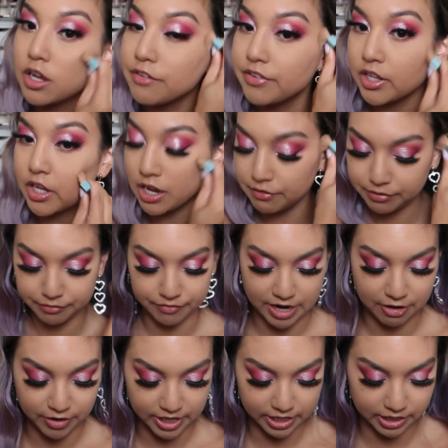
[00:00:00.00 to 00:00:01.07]
I feel like I have a
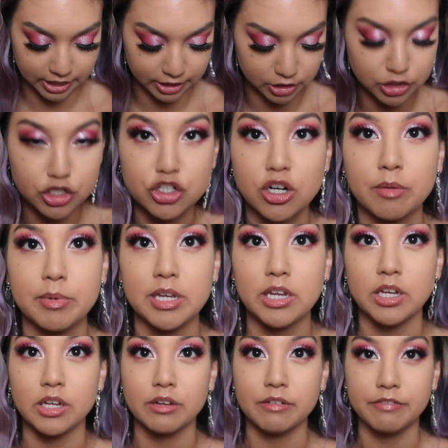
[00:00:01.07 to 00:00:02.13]
very like
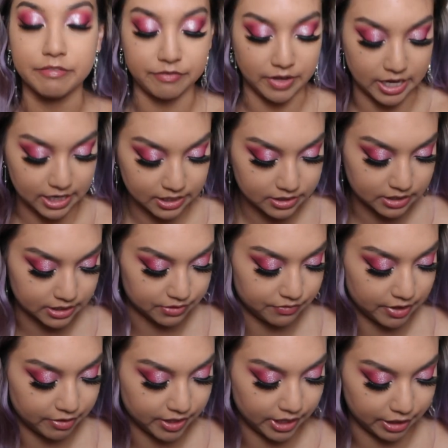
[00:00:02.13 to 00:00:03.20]
chubby face. It's
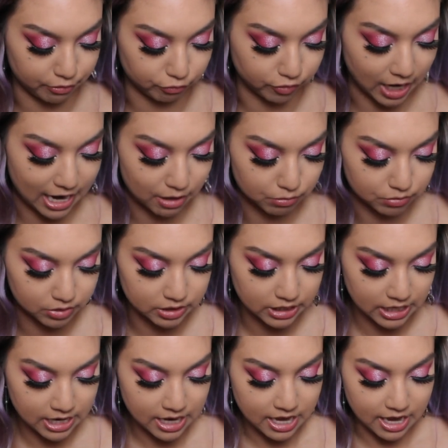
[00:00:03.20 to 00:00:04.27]
very like round
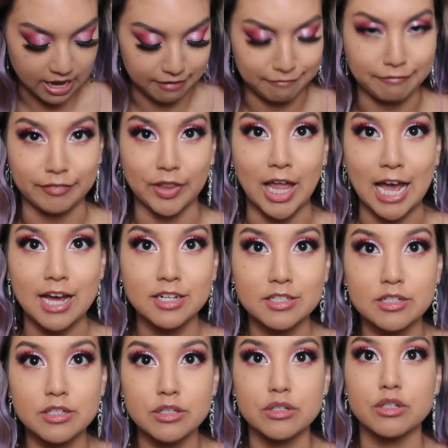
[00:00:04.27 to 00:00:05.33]
and
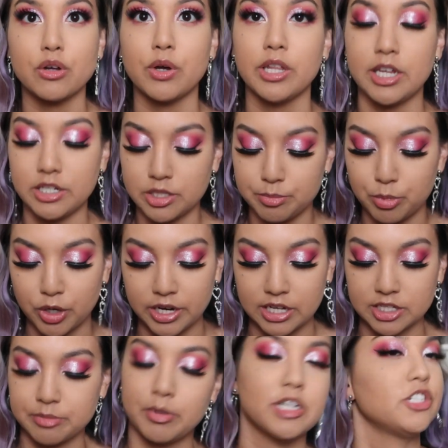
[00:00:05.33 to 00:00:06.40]
flat, so I like to
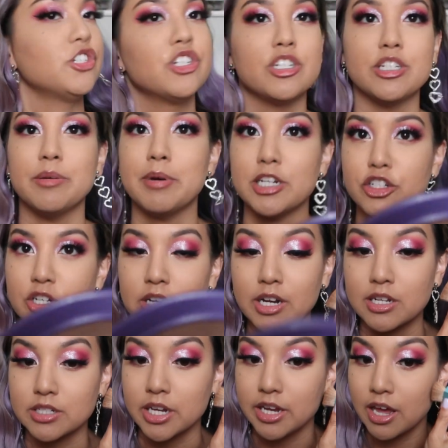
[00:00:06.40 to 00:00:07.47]
bring as much
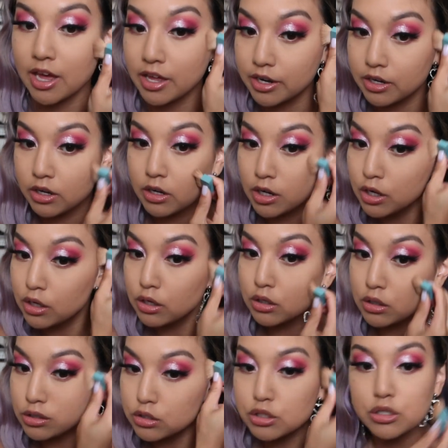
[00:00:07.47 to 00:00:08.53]
dimension as I can
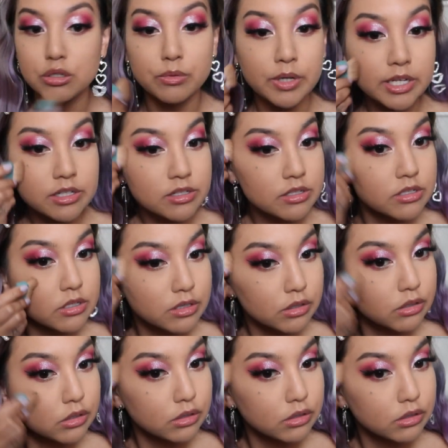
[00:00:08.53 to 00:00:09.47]
to it.